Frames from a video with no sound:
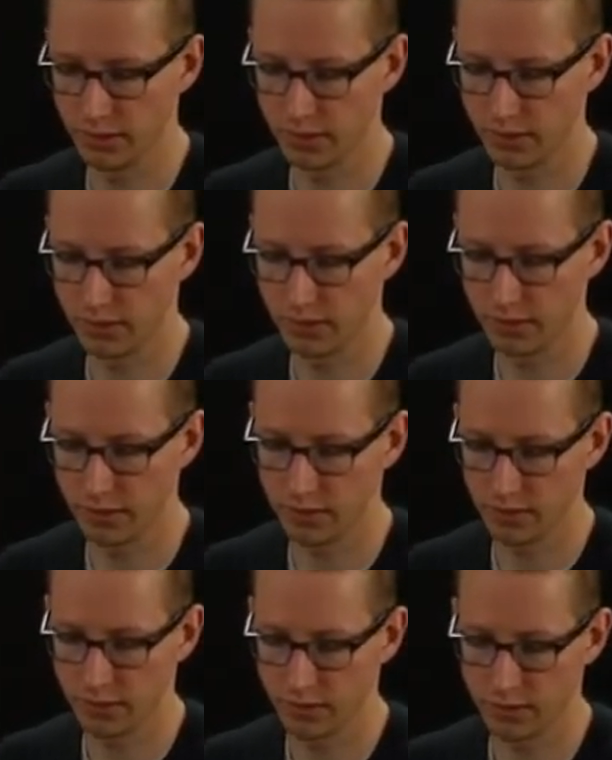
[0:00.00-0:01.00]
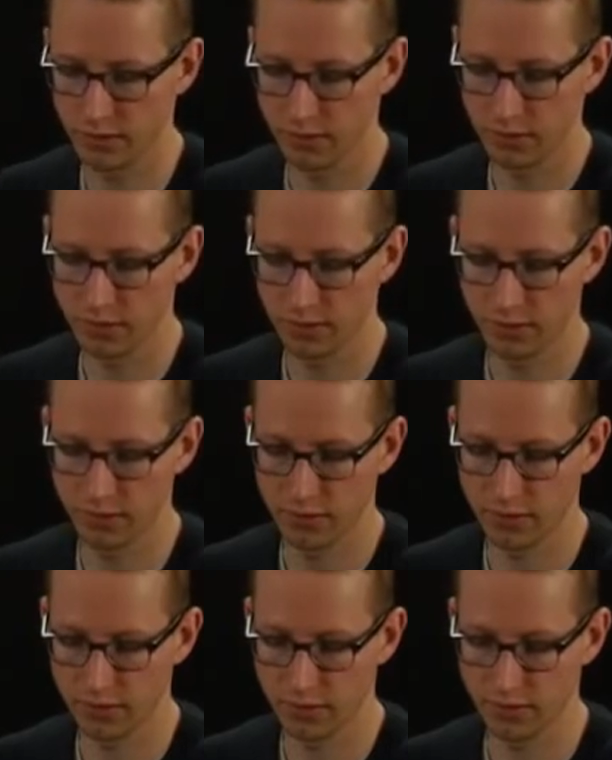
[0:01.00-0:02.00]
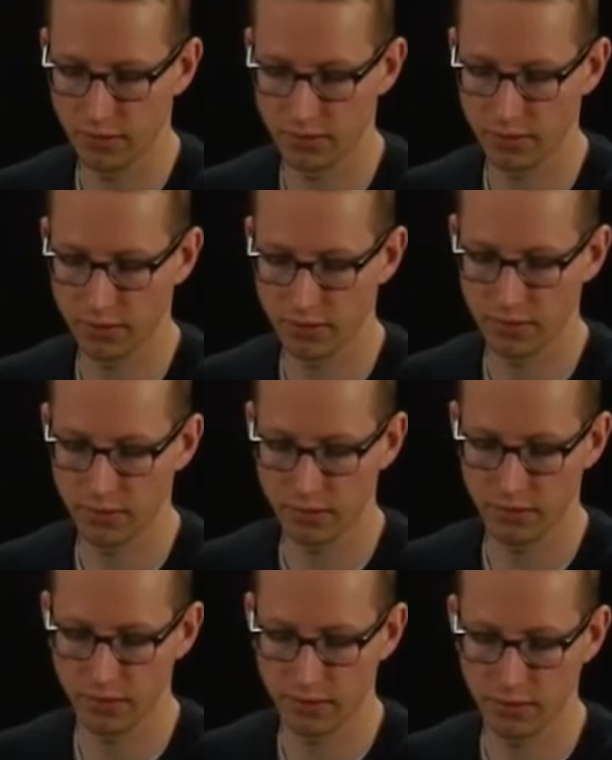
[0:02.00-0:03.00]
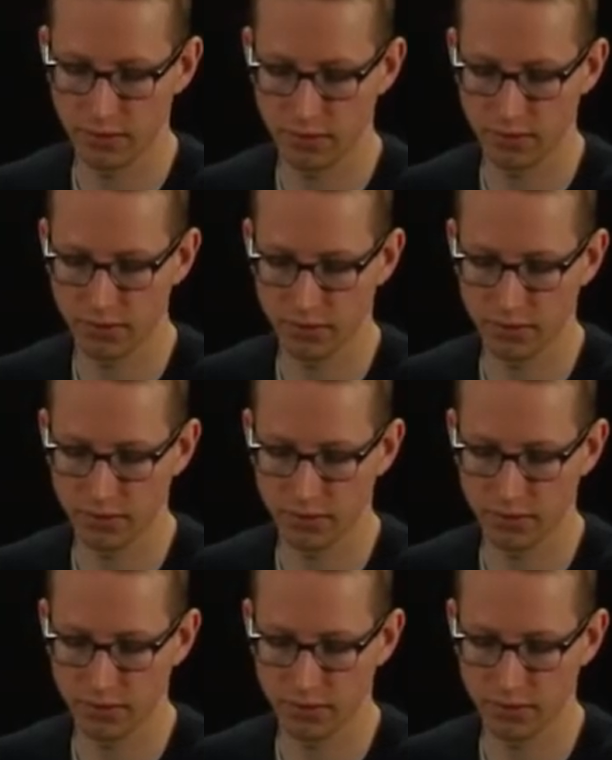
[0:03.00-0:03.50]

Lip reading: (silence)